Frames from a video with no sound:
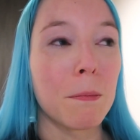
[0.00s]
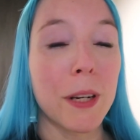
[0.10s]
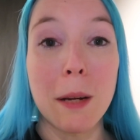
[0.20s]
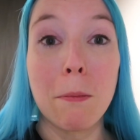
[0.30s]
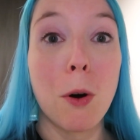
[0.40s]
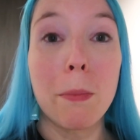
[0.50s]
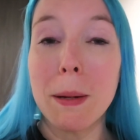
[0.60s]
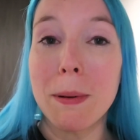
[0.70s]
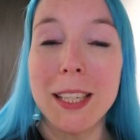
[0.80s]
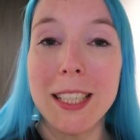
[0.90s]
bringing more
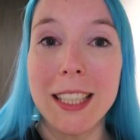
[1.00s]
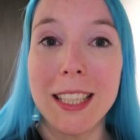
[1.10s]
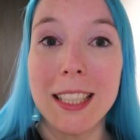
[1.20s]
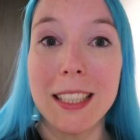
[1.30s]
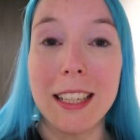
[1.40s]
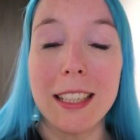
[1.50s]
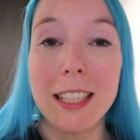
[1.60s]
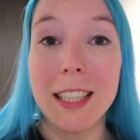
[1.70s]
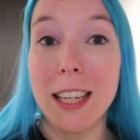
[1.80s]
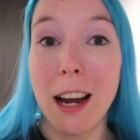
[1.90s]
people into
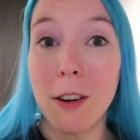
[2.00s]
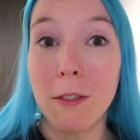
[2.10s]
the town